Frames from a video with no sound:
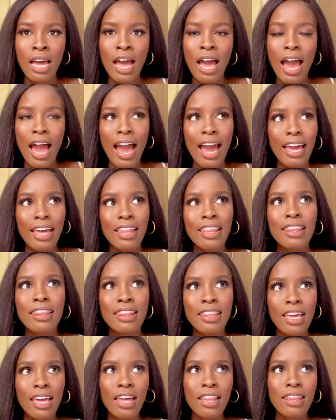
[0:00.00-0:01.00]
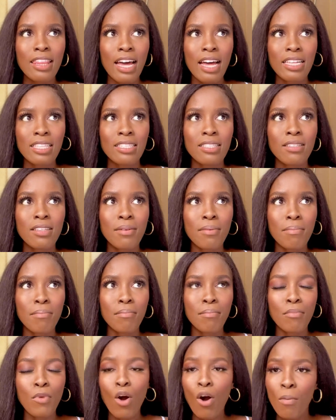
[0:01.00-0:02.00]
I think that
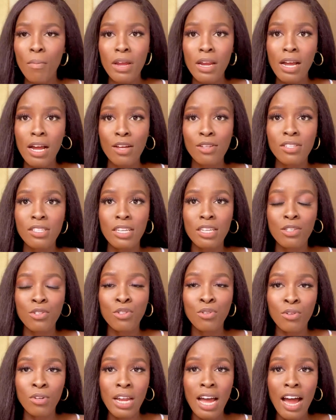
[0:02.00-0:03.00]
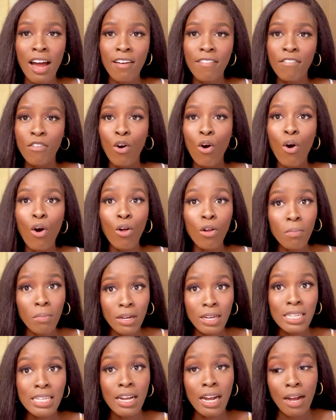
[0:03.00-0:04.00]
all medical students should have all
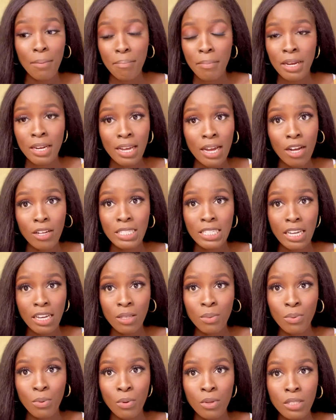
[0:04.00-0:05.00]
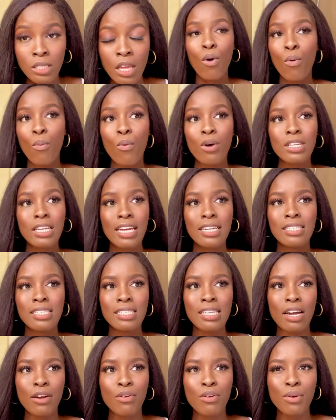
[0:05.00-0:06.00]
medical textbooks. What I
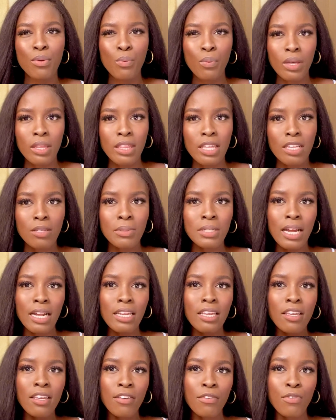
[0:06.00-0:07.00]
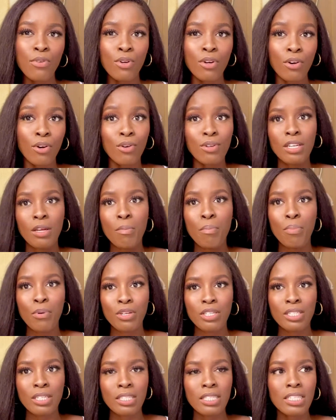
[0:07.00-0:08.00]
disagree with, especially if you're on a
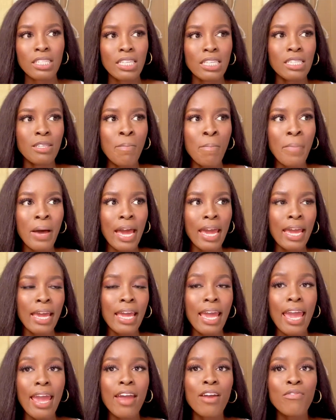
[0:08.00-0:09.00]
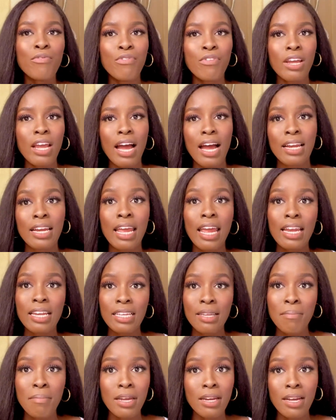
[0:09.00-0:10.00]
budget, is buying every and
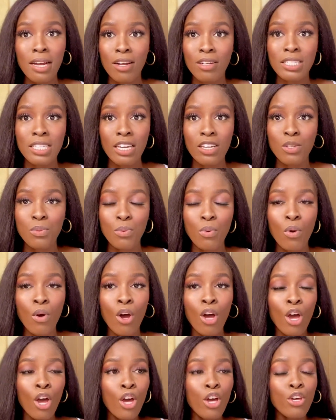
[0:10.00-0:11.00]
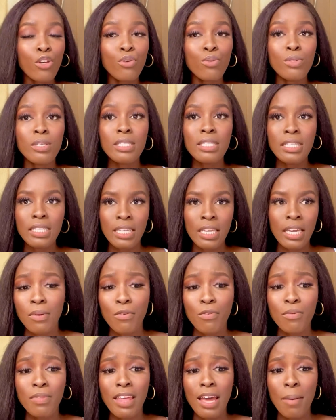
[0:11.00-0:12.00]
any medical textbook you see.
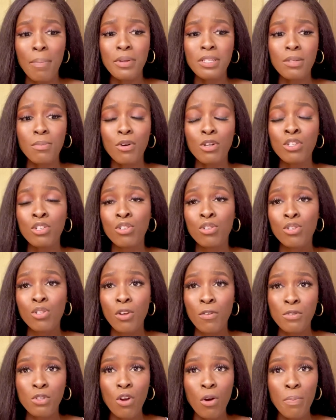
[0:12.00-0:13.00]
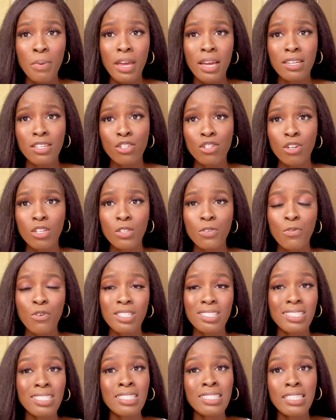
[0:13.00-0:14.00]
They are pretty much soft copy editions for
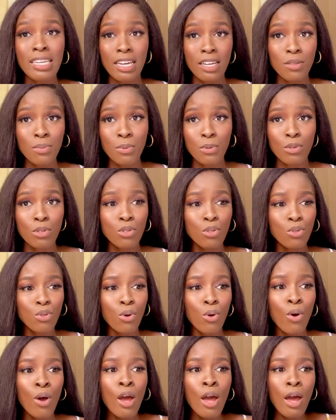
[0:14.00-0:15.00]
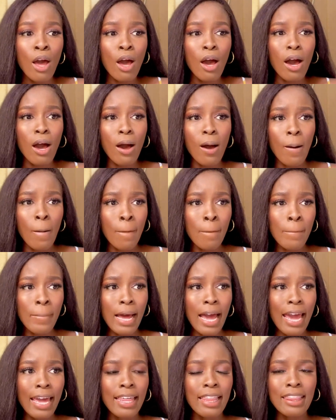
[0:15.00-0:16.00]
these textbooks. So
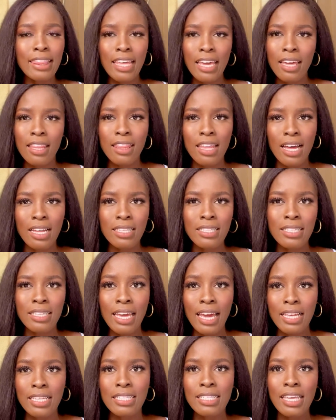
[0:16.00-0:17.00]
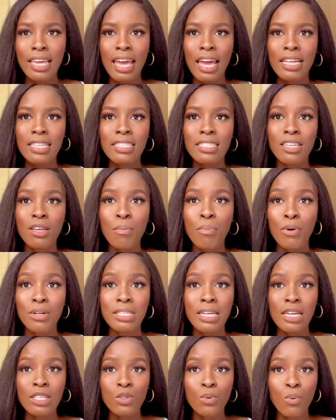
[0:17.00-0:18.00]
I think that, yes, get the
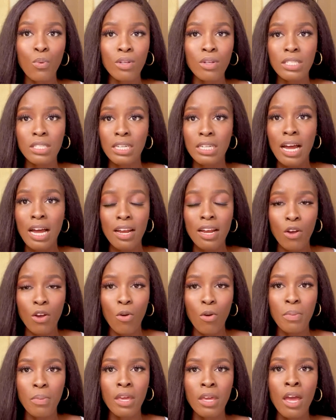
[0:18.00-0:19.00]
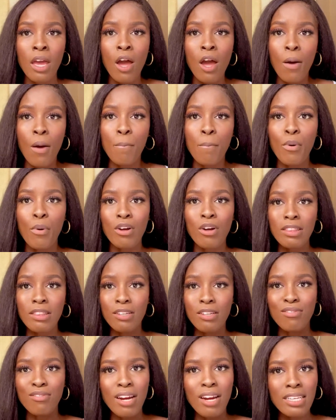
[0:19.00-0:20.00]
important ones in hard copy, but
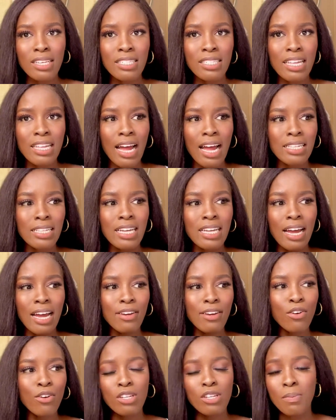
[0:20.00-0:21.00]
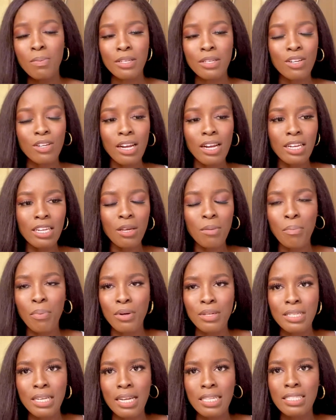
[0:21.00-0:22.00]
the rest that are not particularly
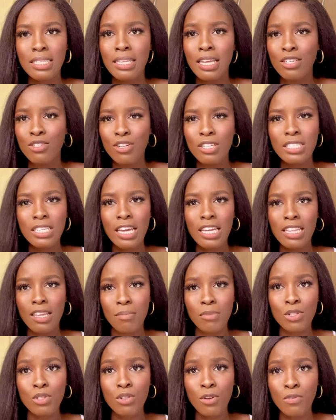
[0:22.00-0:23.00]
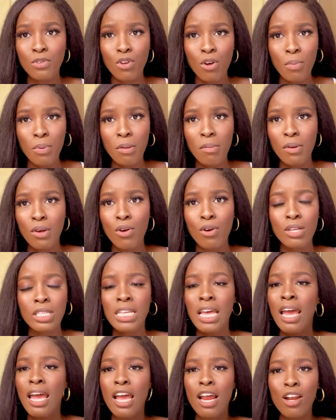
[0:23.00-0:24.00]
important, then just get them in soft copy, because
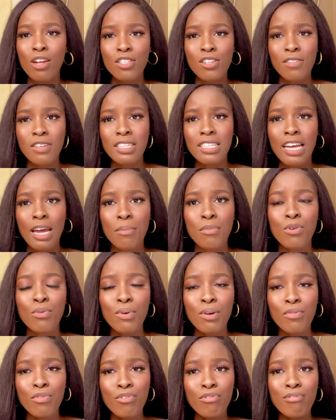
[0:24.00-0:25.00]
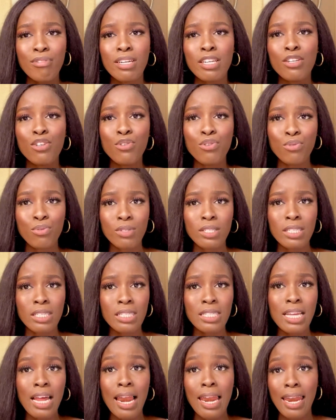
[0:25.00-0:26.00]
a lot of the time you won't even really use
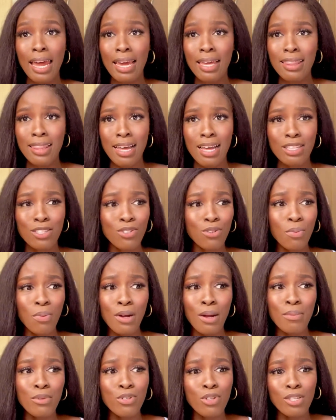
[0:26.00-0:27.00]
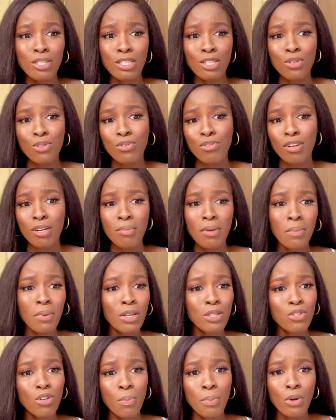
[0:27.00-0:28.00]
it like that. You probably just need to read
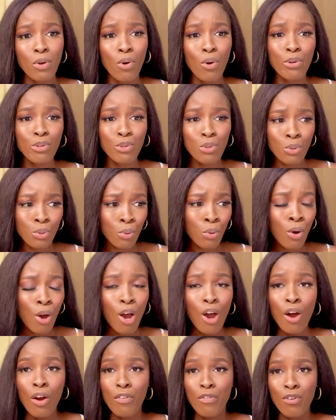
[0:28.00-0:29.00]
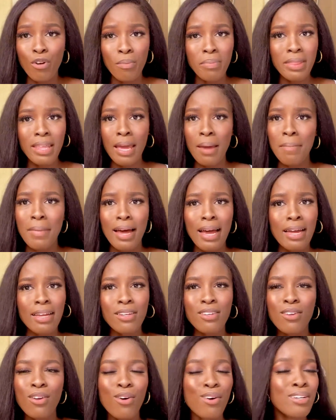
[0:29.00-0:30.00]
maybe a topic or two from them,
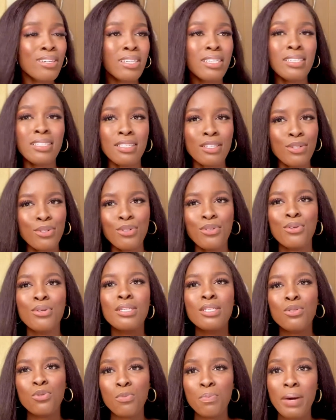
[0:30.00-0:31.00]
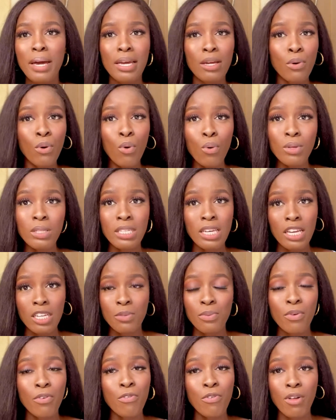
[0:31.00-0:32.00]
and honestly, you don't need to buy a whole
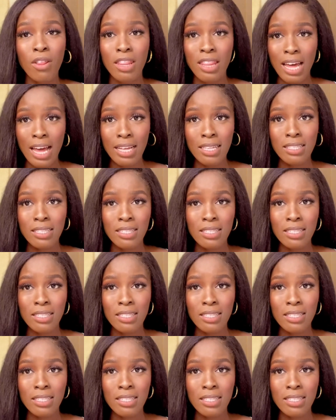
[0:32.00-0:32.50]
textbook for that.